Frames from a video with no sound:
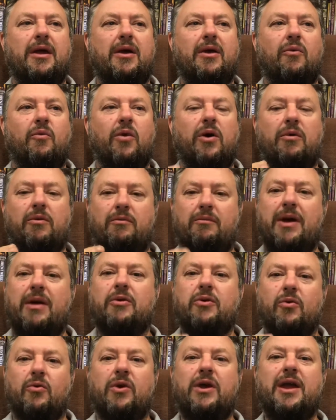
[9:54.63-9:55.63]
well,
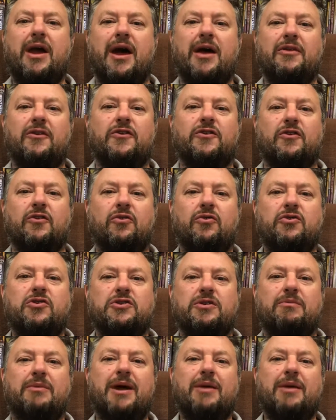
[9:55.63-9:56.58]
maybe we are the solution.